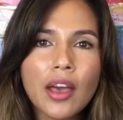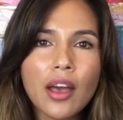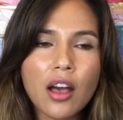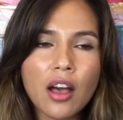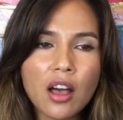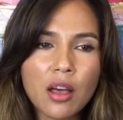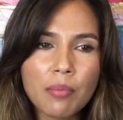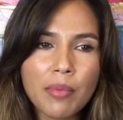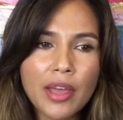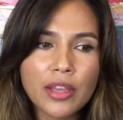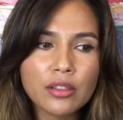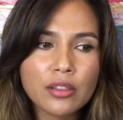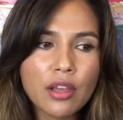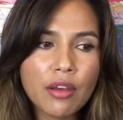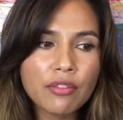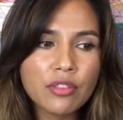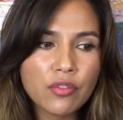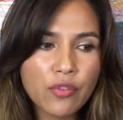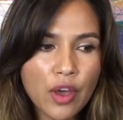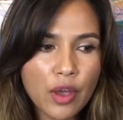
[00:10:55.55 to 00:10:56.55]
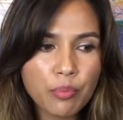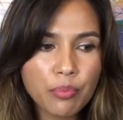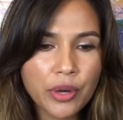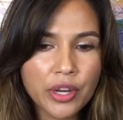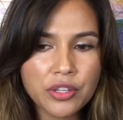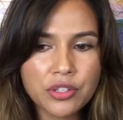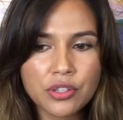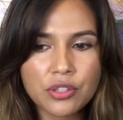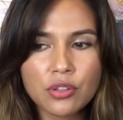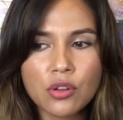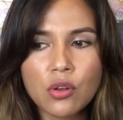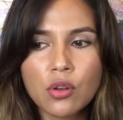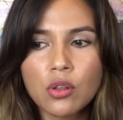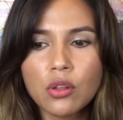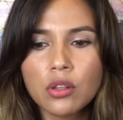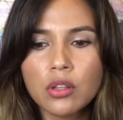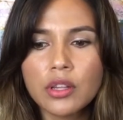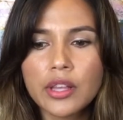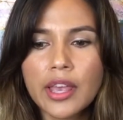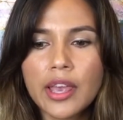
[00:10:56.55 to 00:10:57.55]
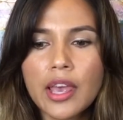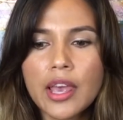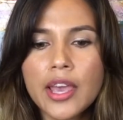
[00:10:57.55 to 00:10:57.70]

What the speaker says: I love the vibrational